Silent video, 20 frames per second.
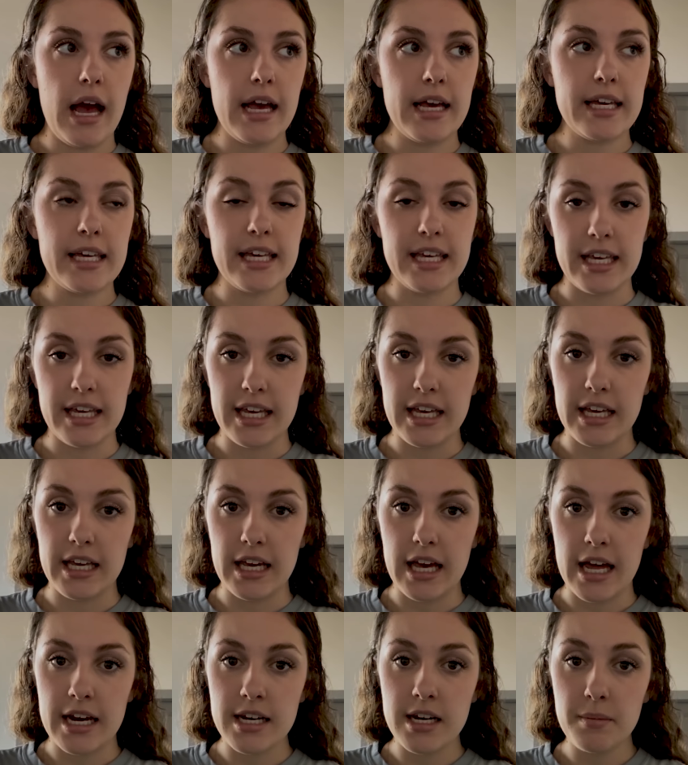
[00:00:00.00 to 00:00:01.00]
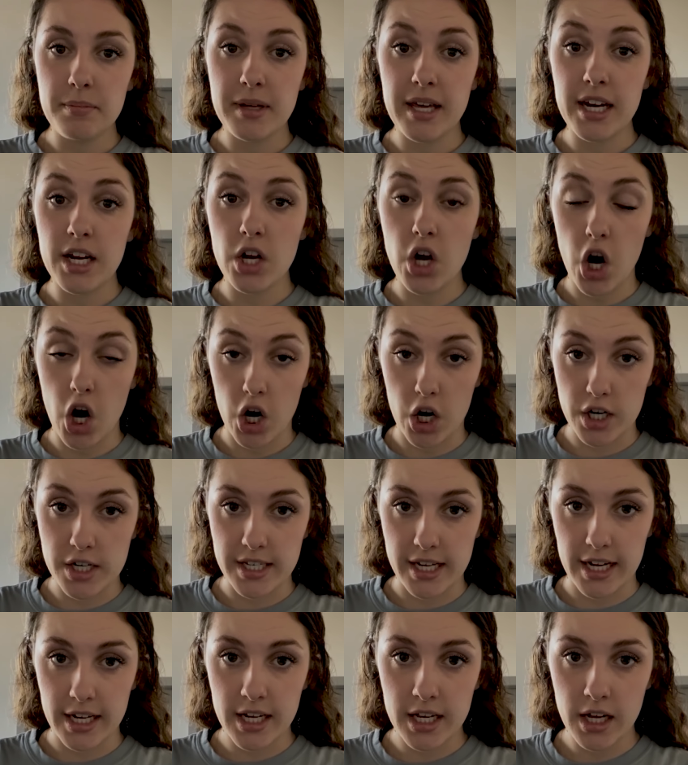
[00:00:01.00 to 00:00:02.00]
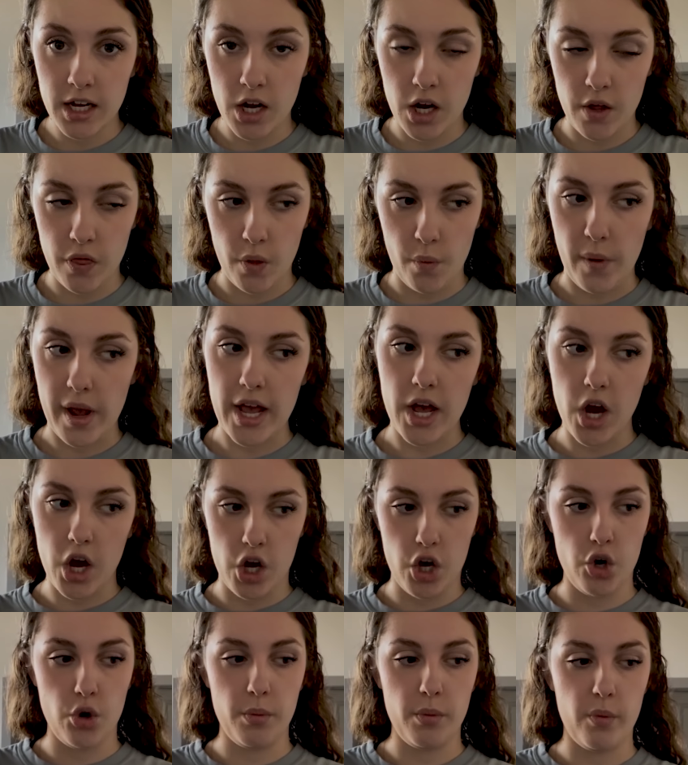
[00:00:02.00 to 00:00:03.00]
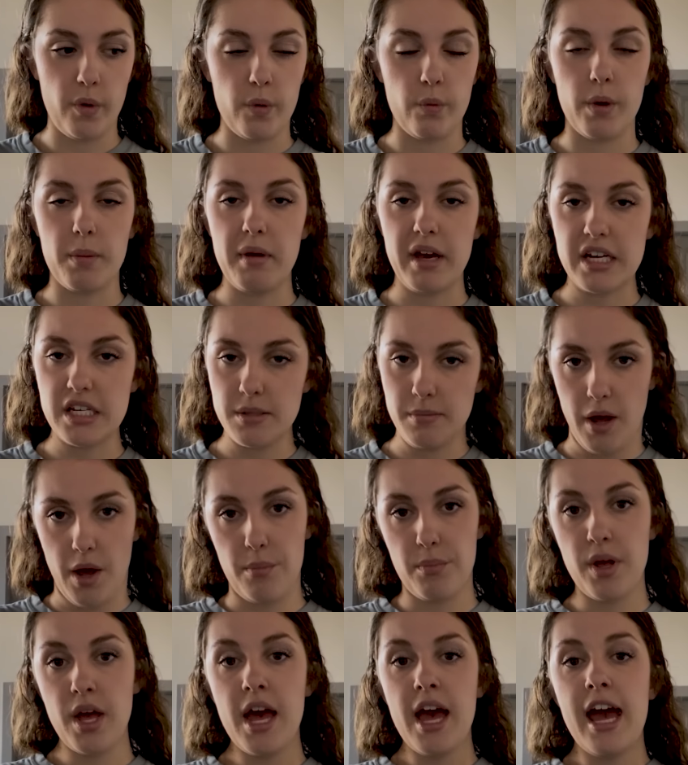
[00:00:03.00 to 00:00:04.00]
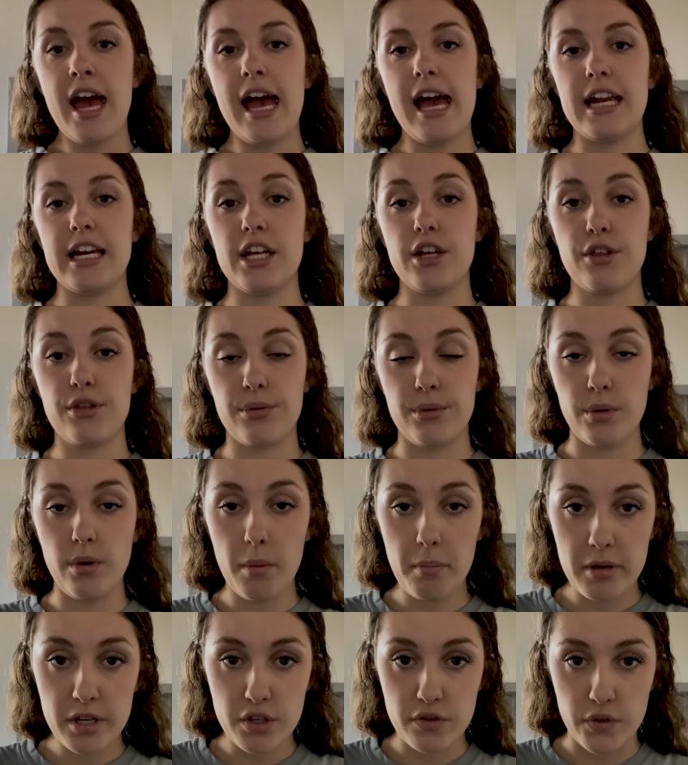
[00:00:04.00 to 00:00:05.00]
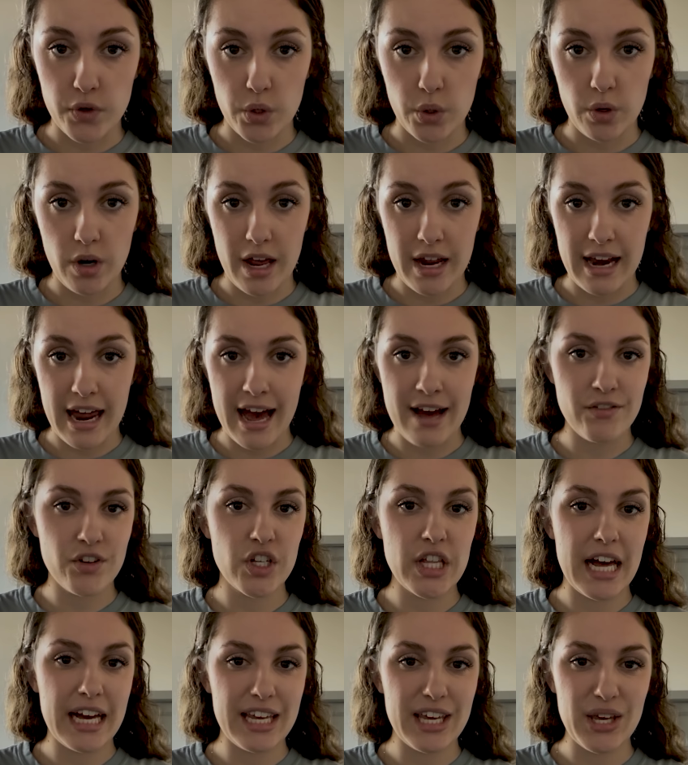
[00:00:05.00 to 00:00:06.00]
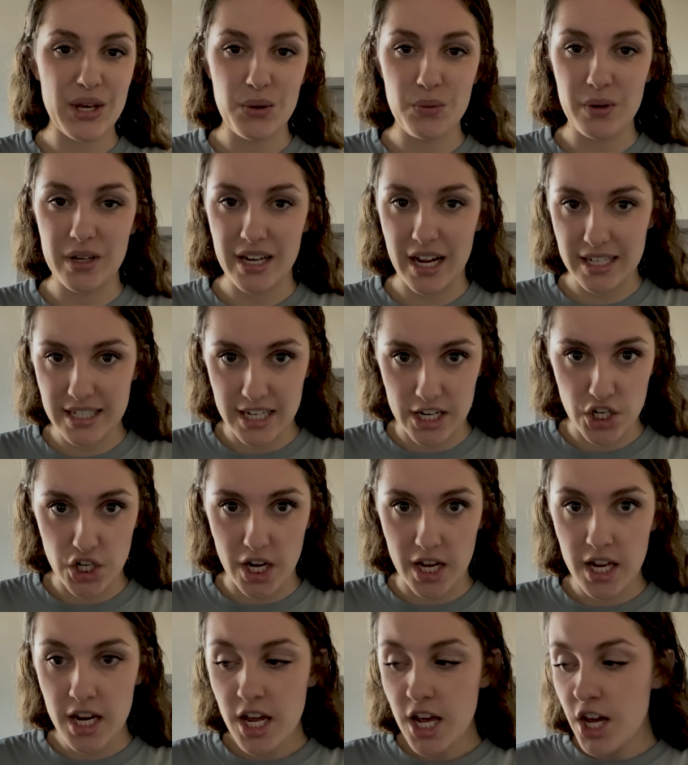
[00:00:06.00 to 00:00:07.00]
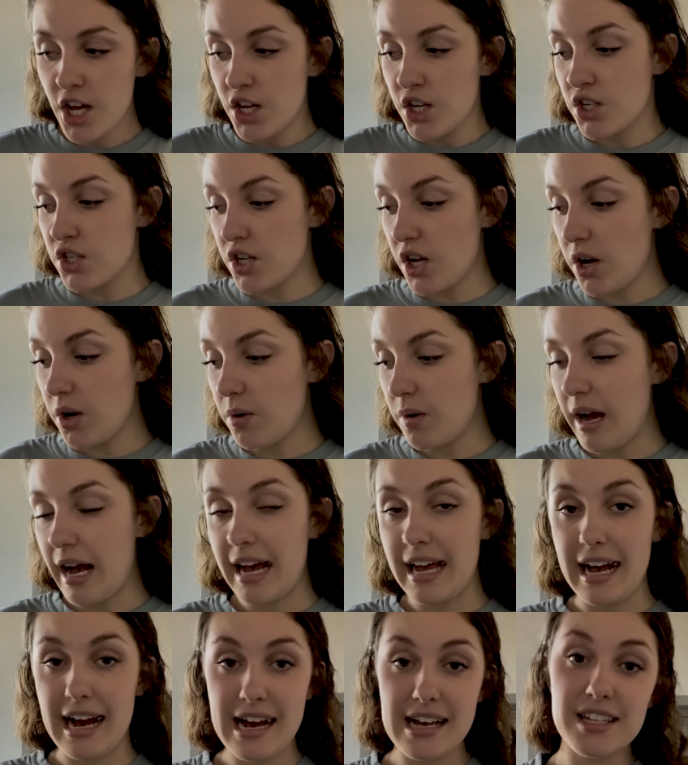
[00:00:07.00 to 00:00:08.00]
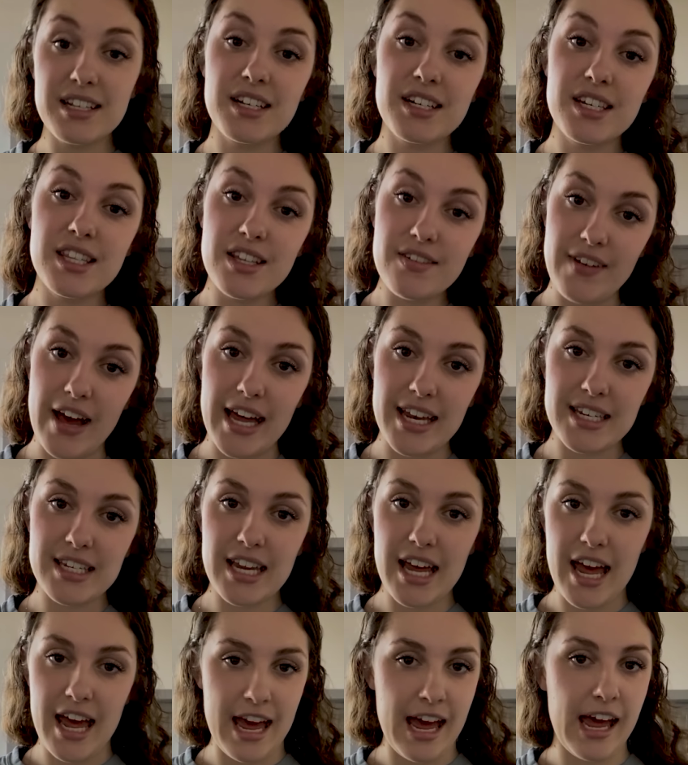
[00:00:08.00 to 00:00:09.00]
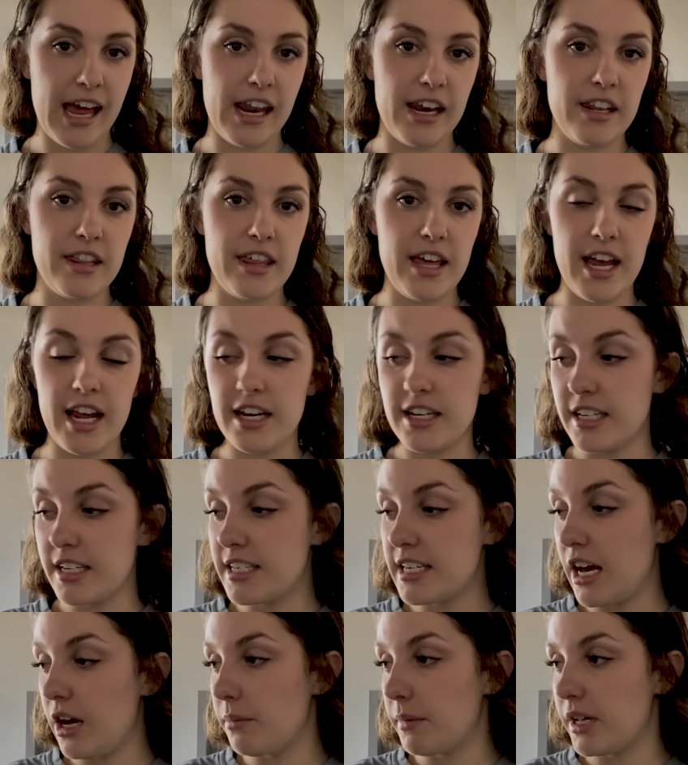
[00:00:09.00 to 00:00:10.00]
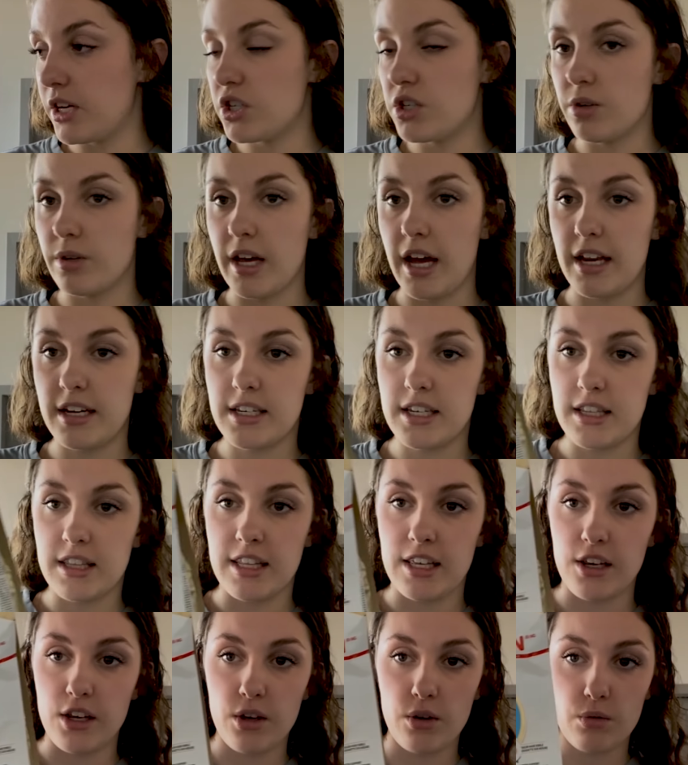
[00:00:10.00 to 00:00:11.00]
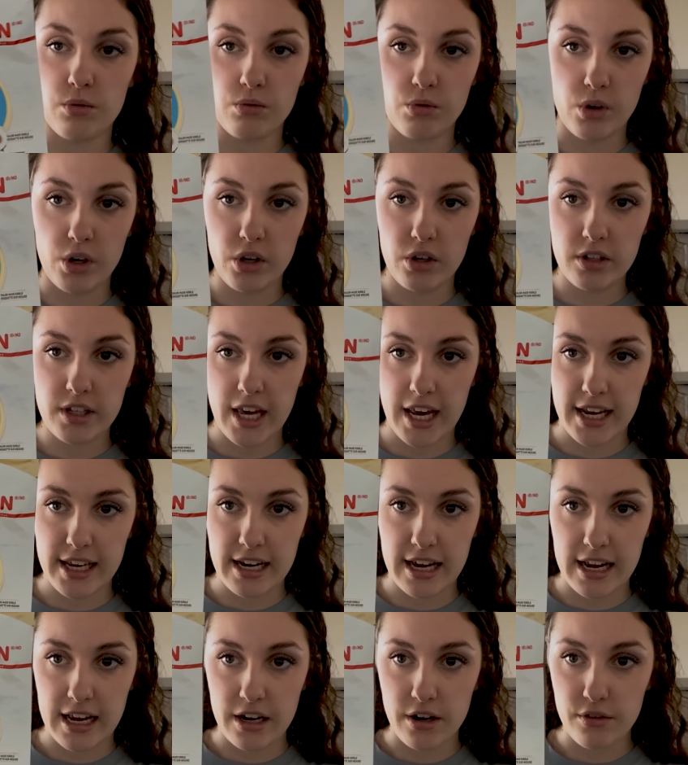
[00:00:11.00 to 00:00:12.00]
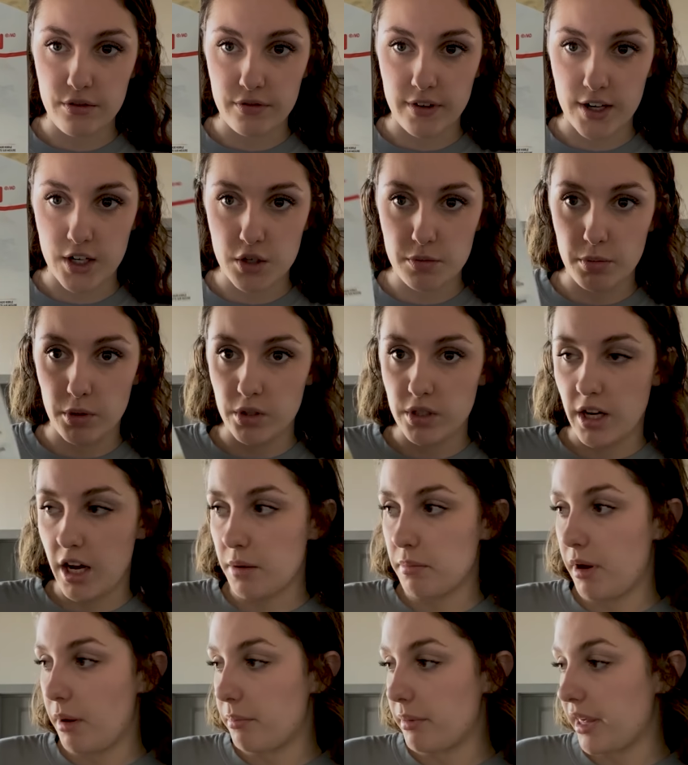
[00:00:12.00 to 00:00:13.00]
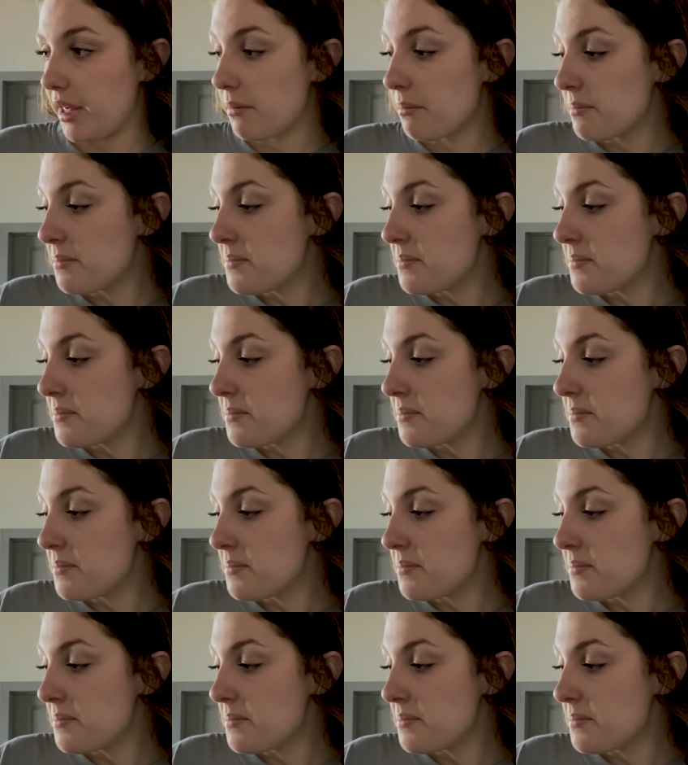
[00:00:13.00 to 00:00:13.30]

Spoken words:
he ended up getting car sick on the way home when we picked him up, and he threw up his food, and after that he would not touch it. So I asked the vet, and they did tell me to get the Royal Canine French Bulldog puppy.